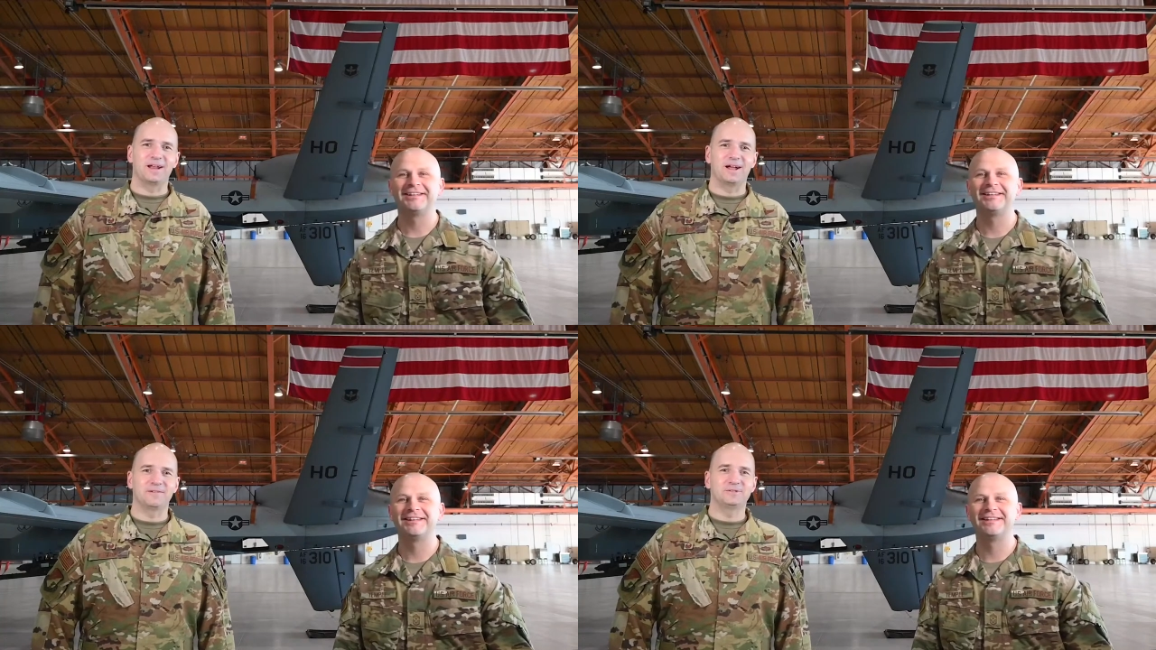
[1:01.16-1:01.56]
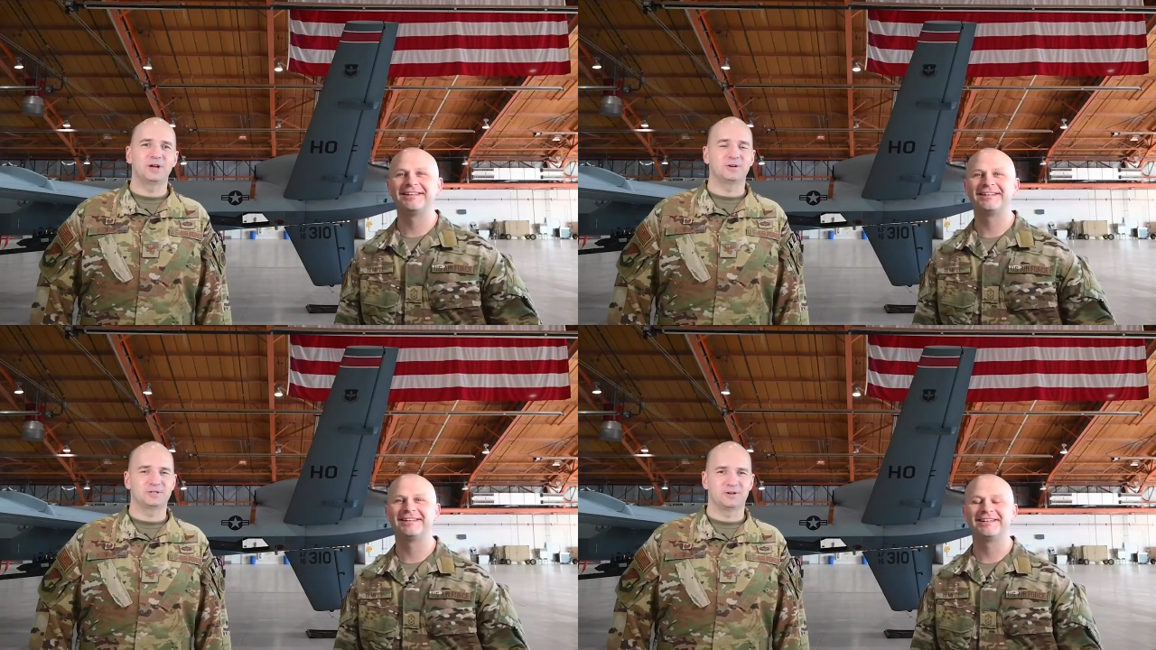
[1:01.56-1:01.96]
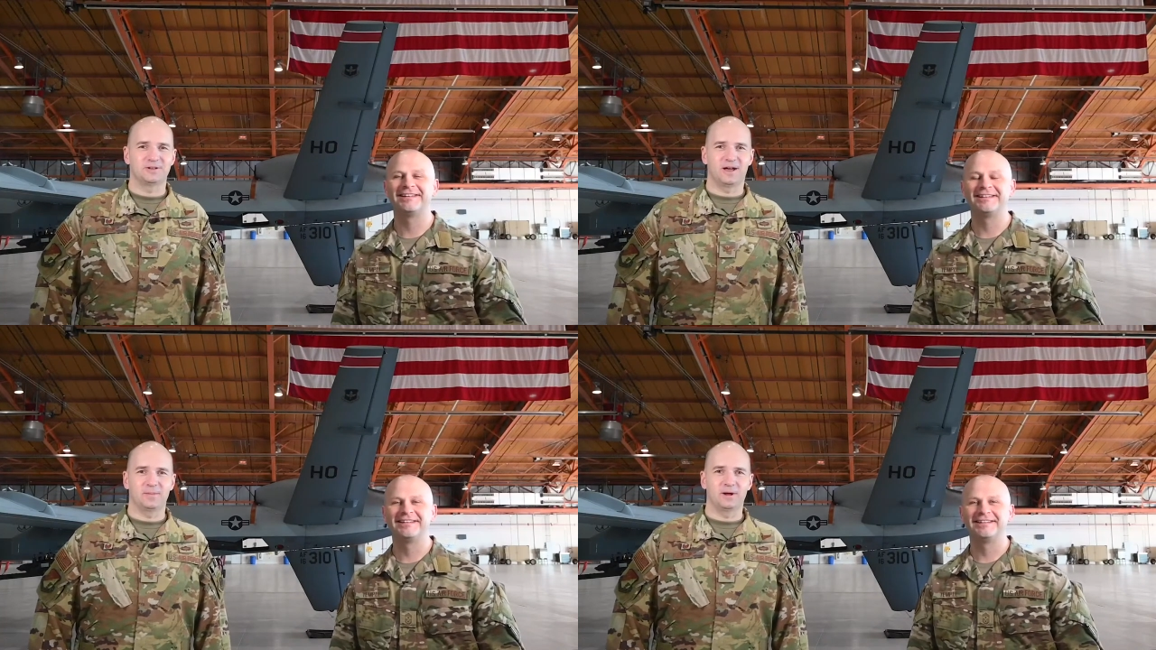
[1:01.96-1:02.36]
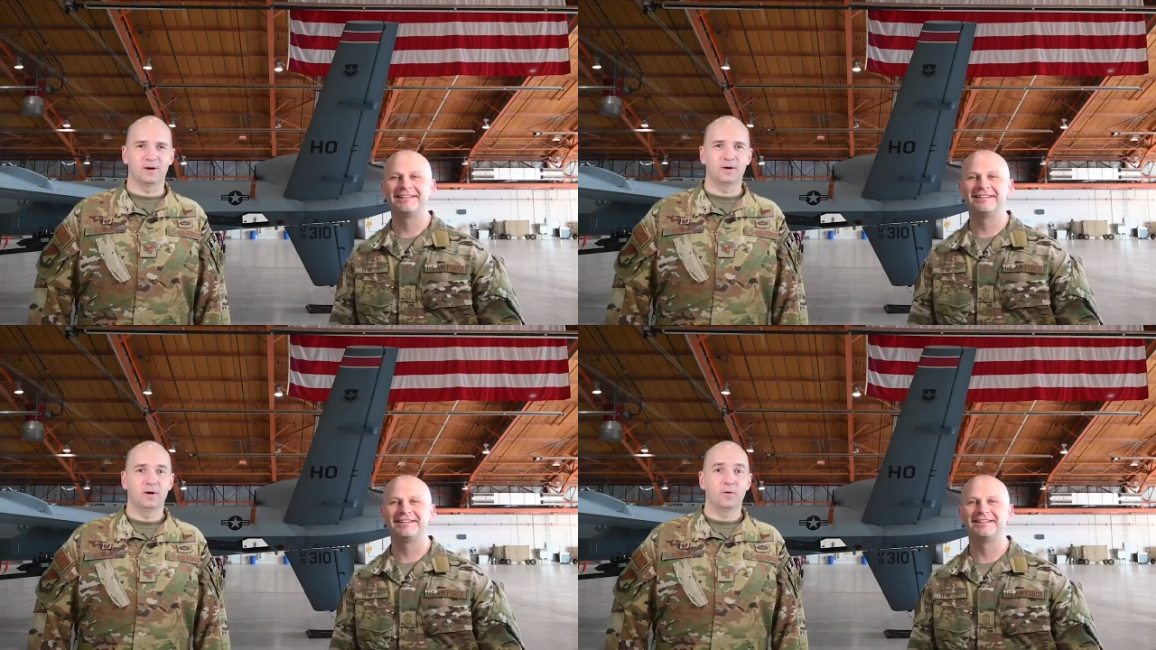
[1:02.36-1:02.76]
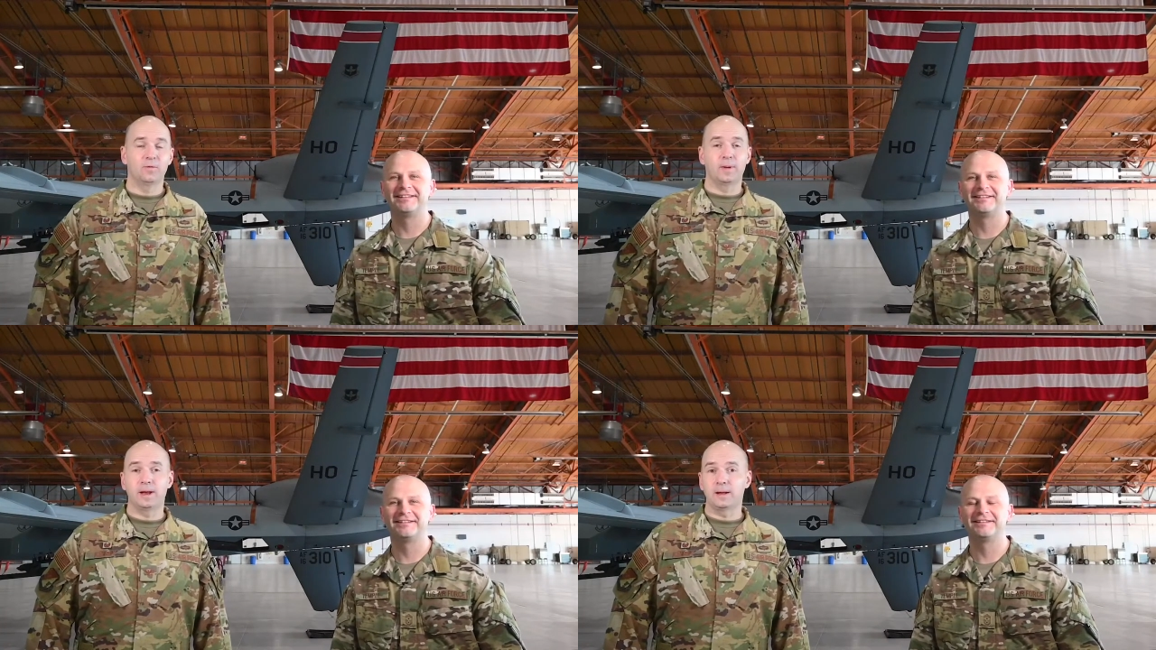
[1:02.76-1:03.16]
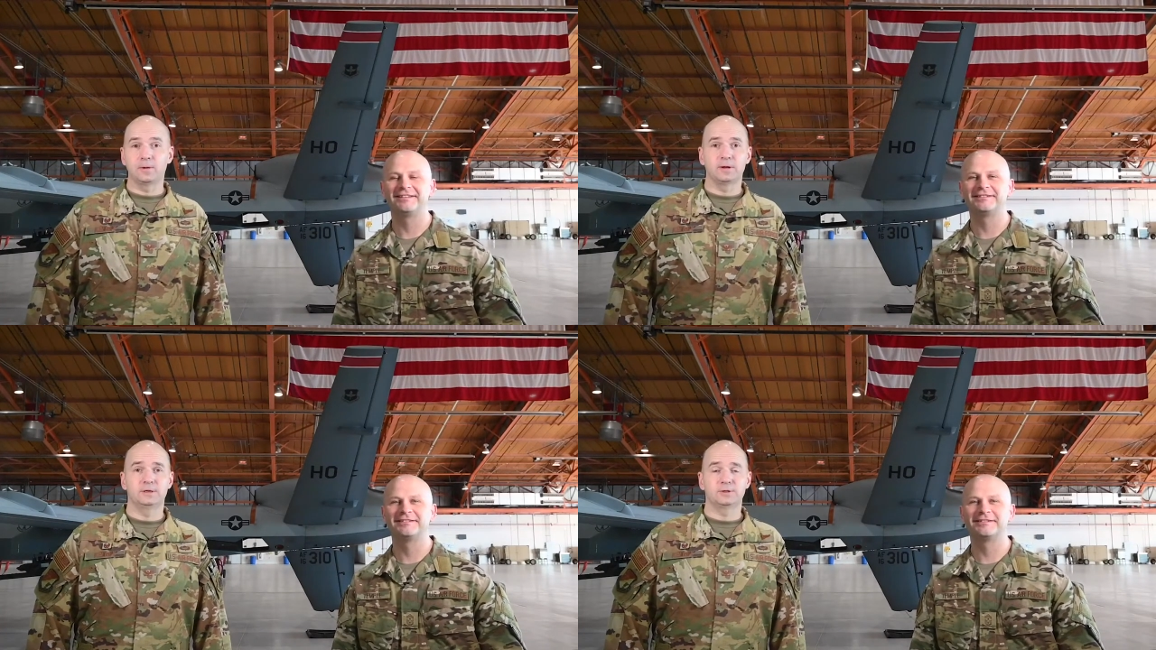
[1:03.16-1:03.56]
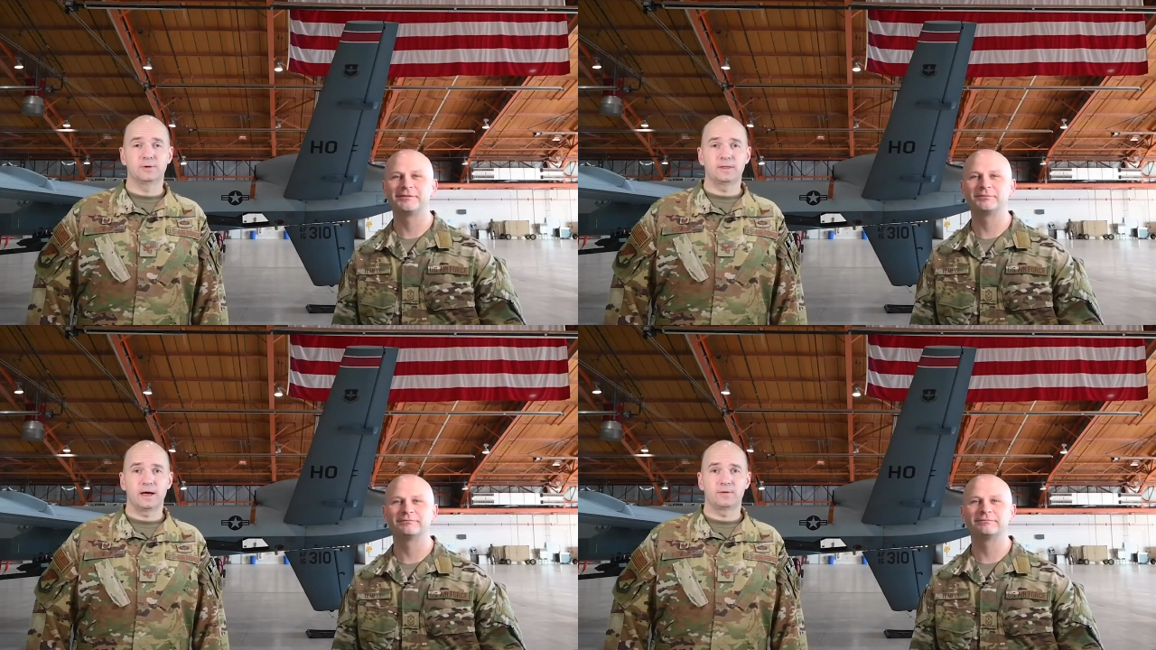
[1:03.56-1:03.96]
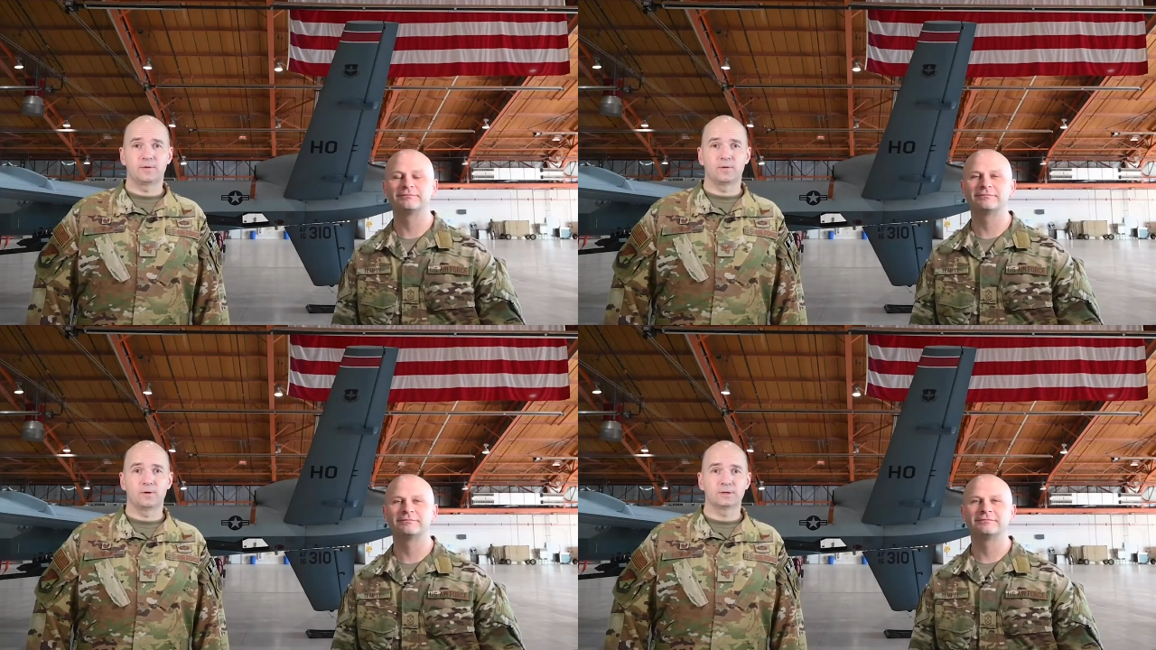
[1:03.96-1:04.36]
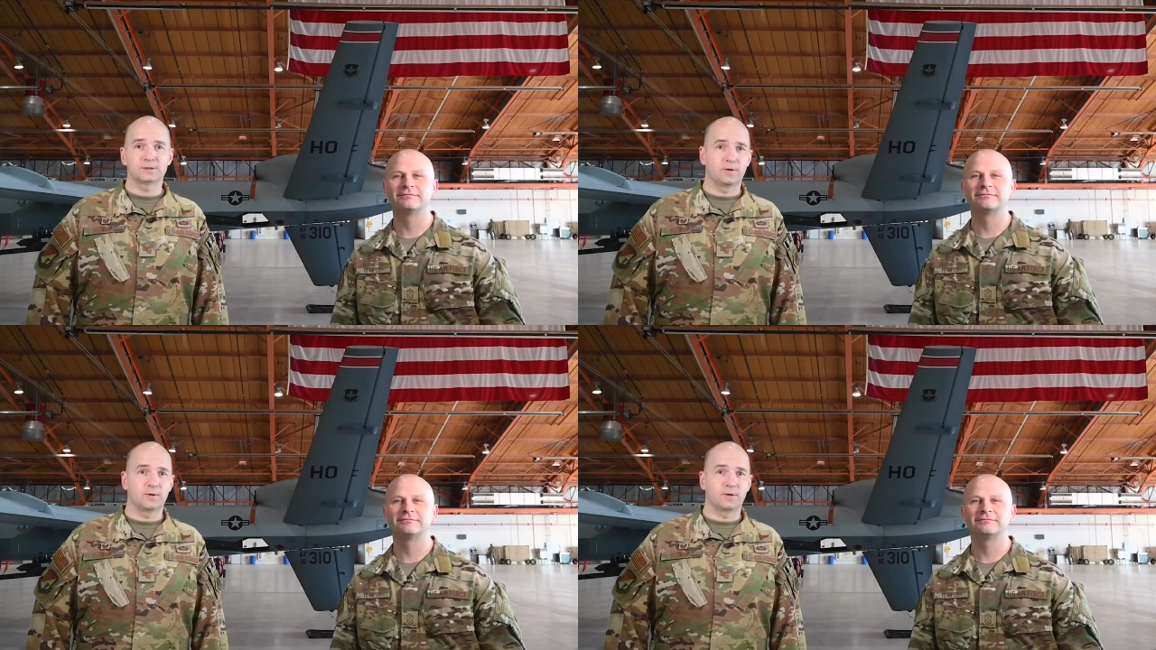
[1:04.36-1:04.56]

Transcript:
Speaker 1: and I have cherished our time here. We've been able to enjoy the outdoors,